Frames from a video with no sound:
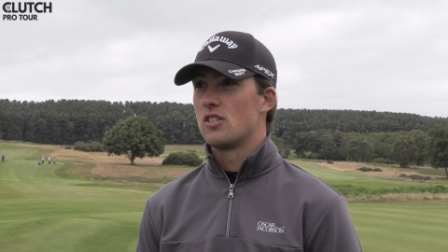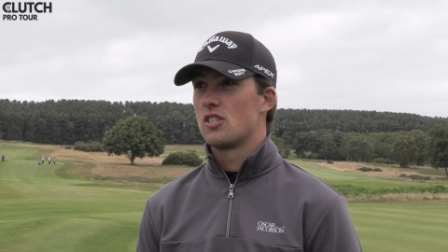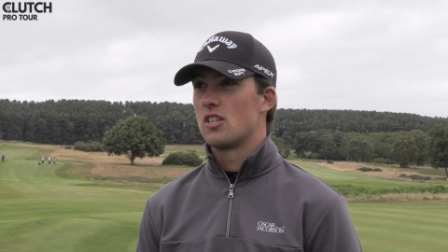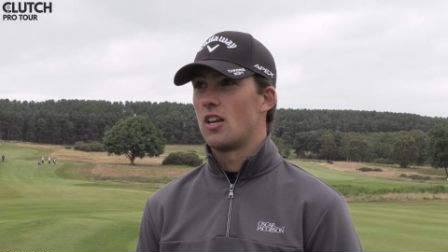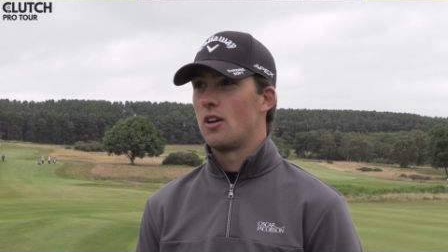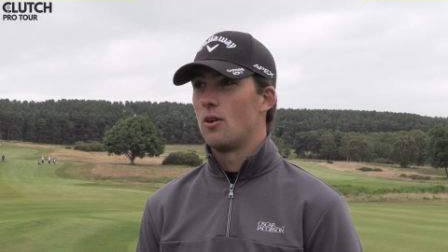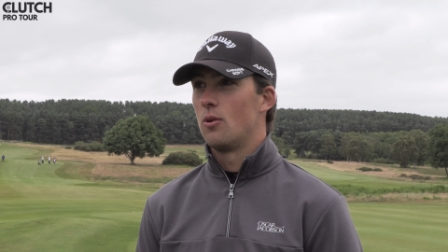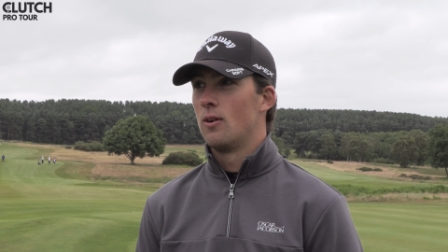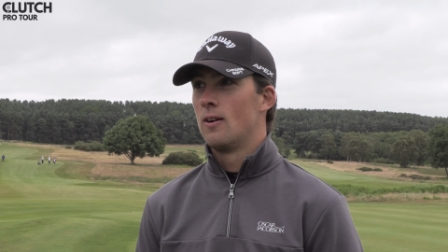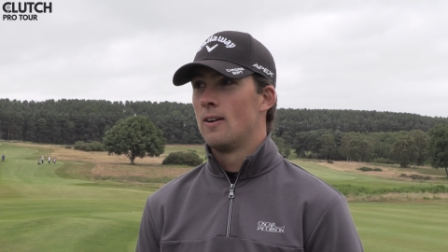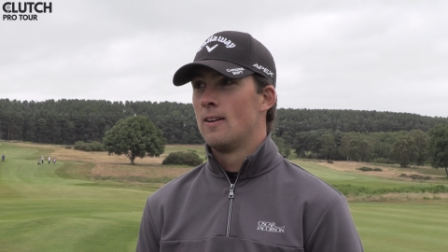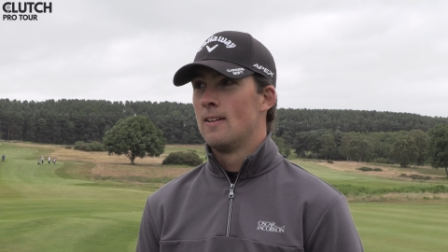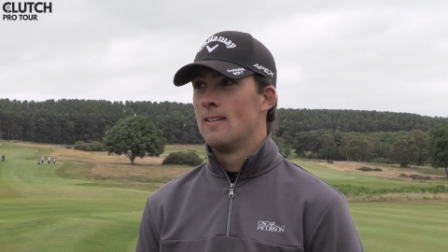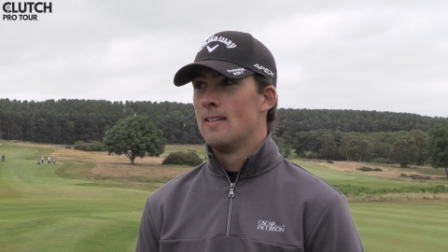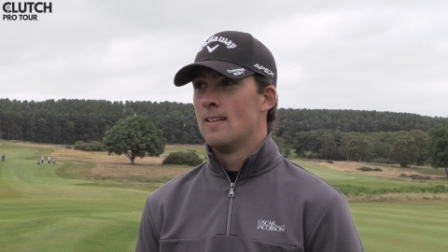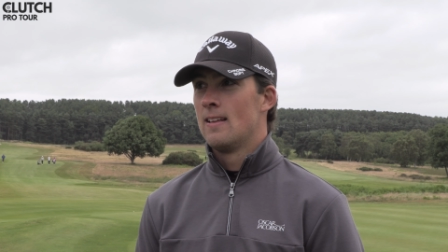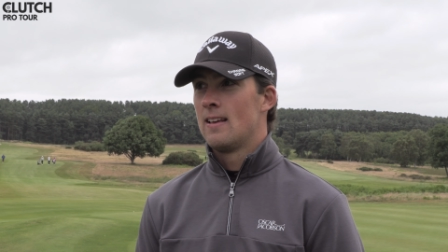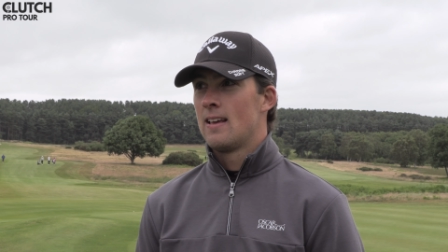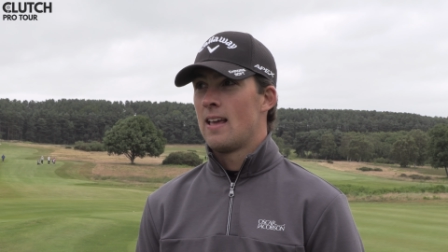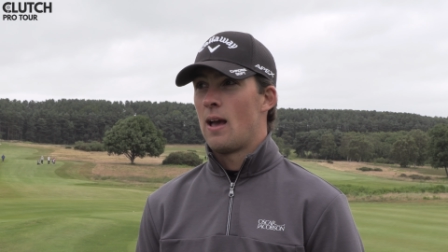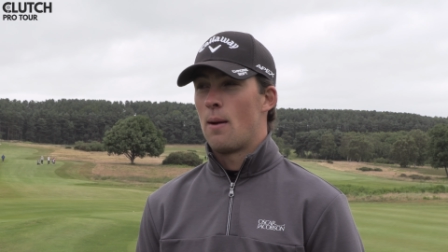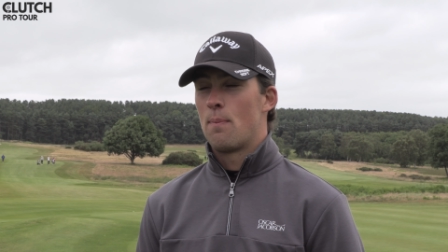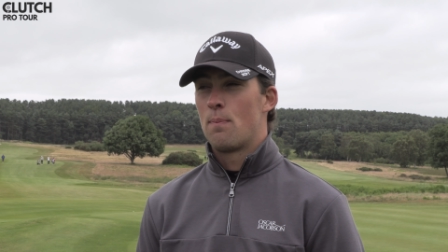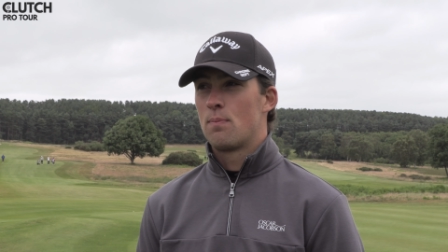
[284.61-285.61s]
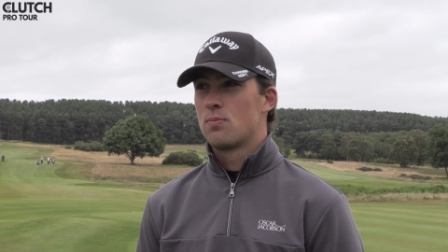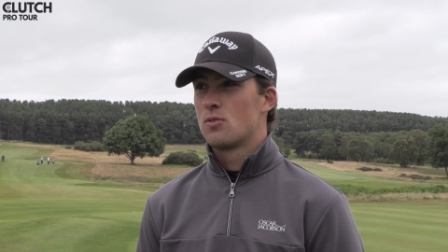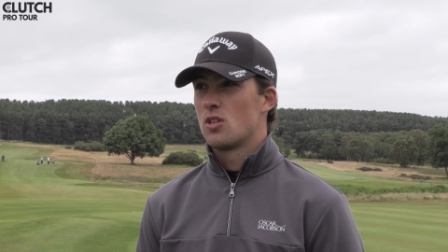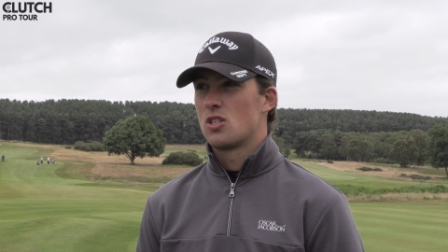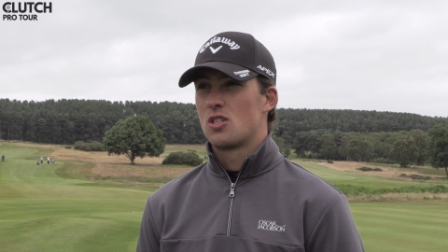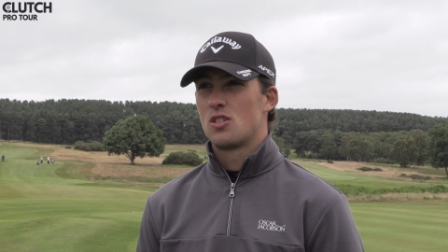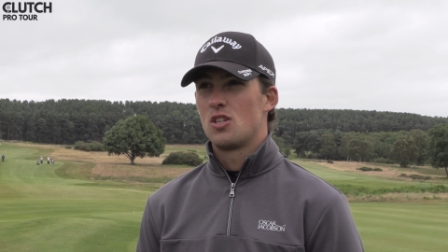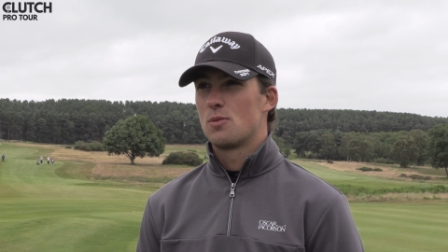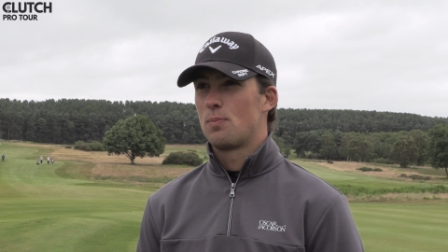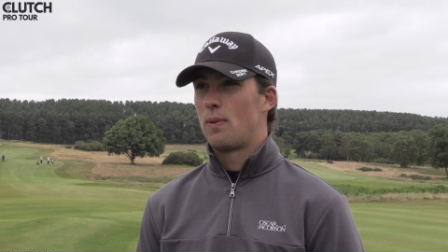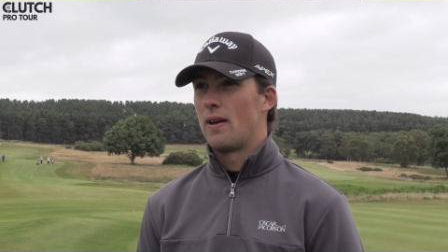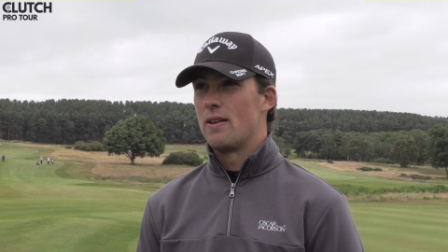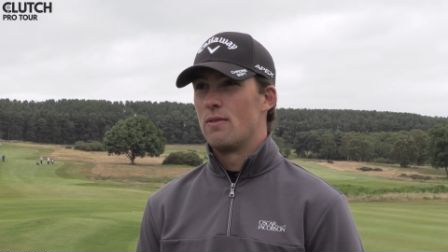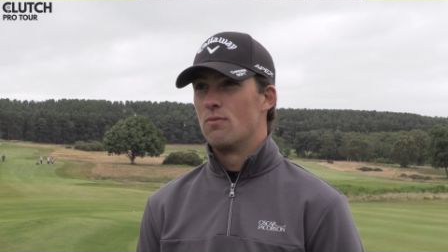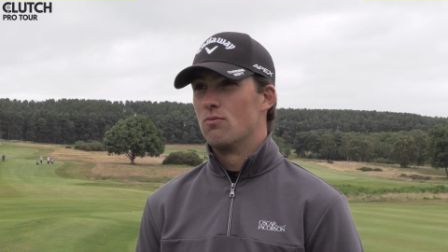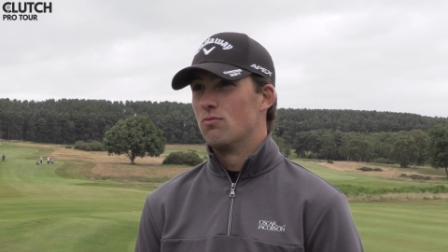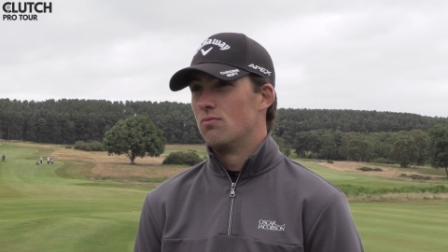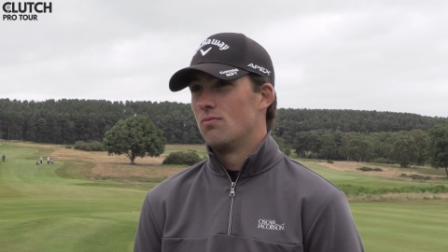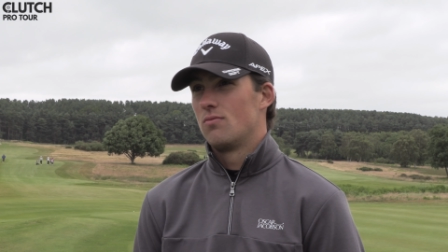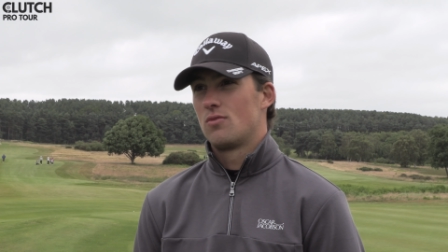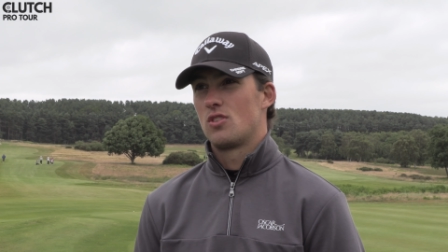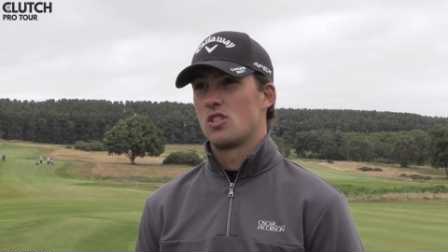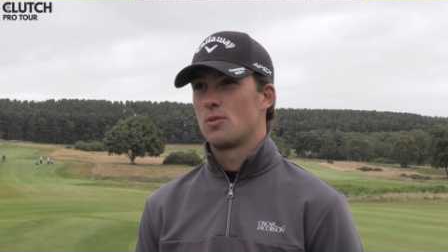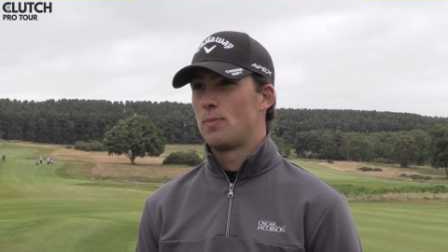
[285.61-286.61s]
So just just played
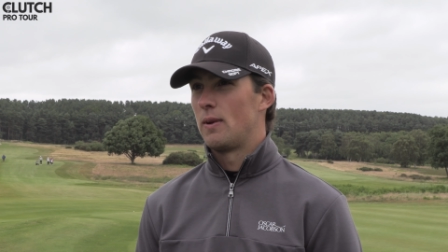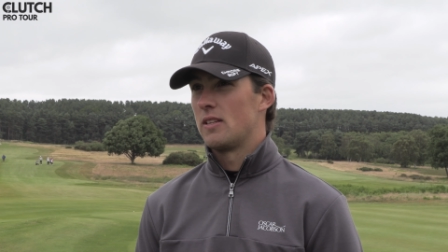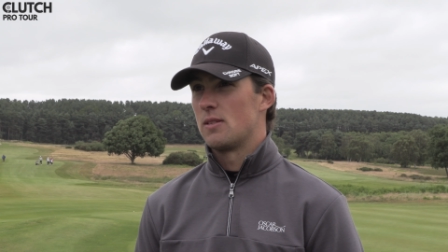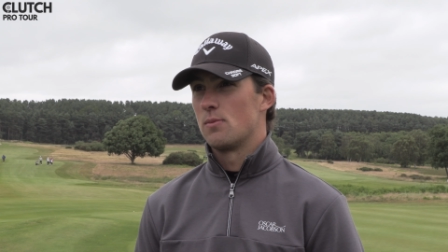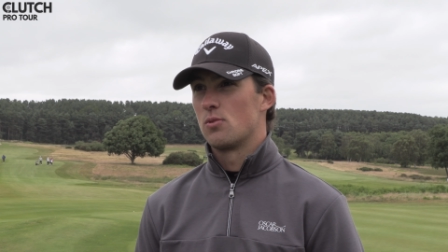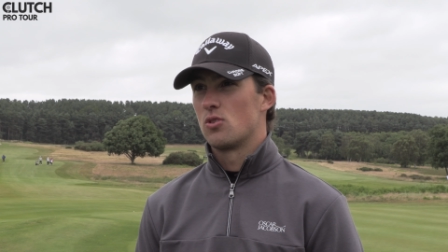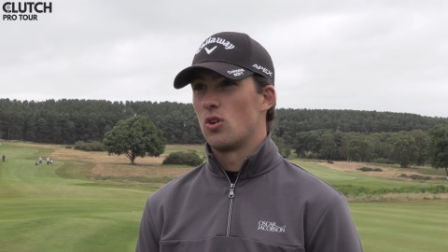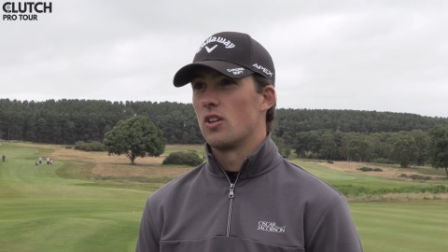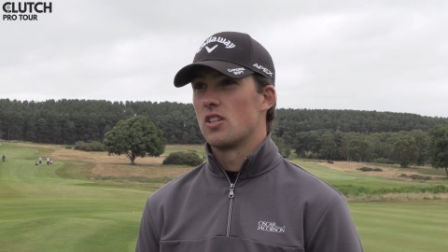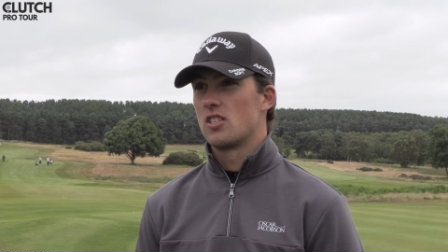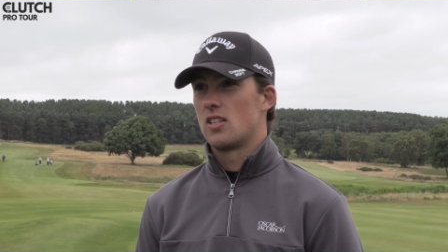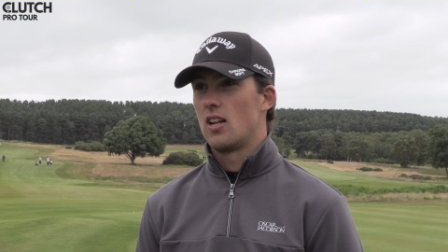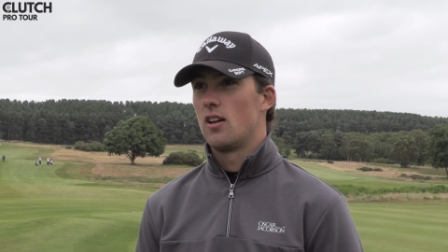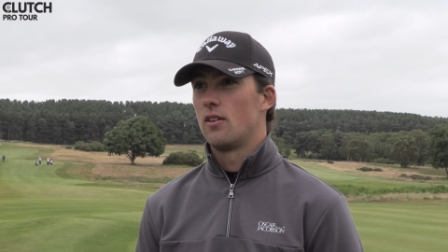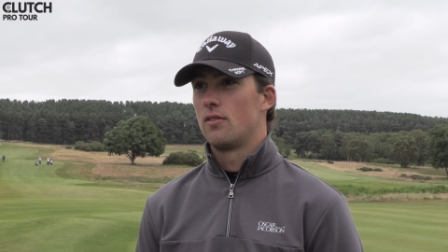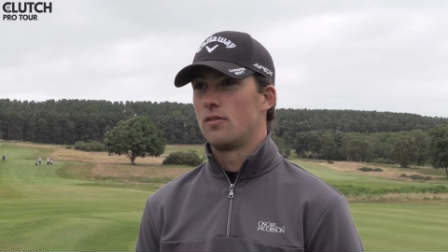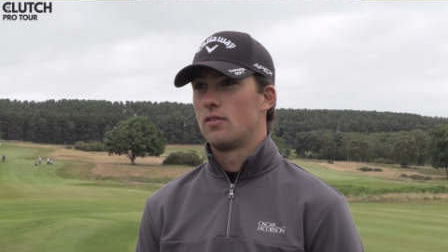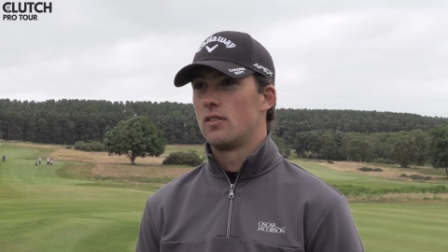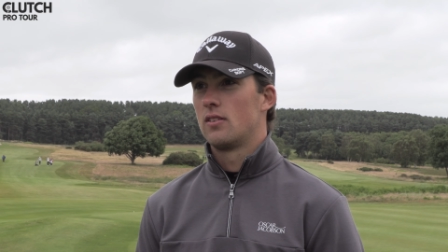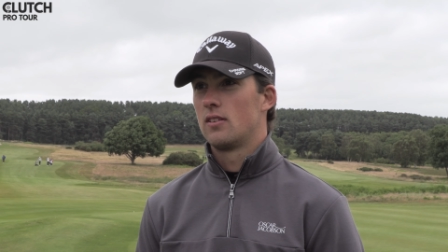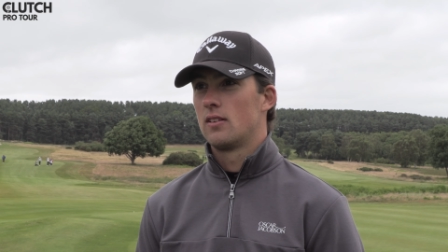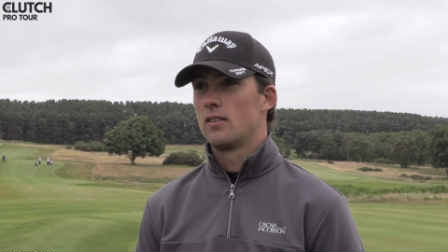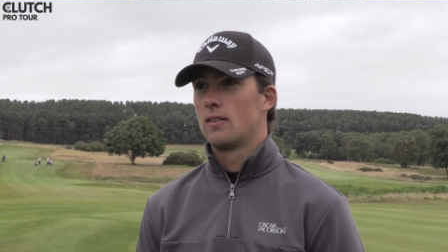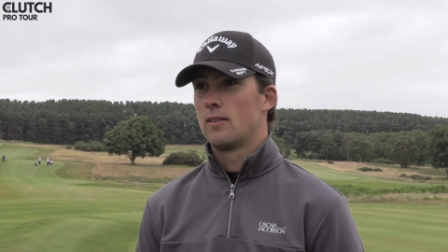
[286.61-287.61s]
just played some solid stuff.